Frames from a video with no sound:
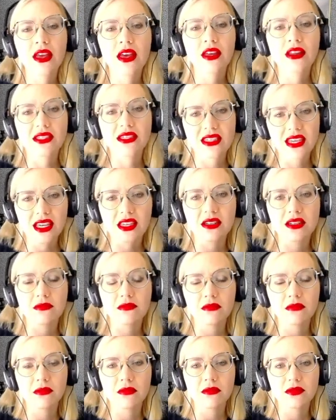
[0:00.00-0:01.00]
The second
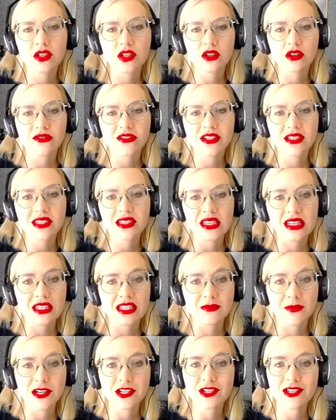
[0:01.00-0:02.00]
servant
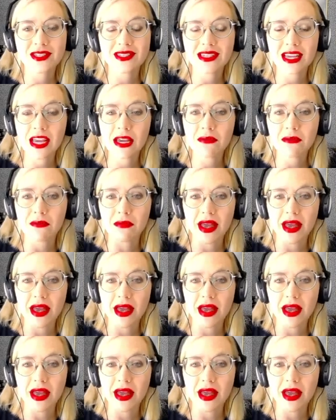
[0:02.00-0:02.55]
says much the same.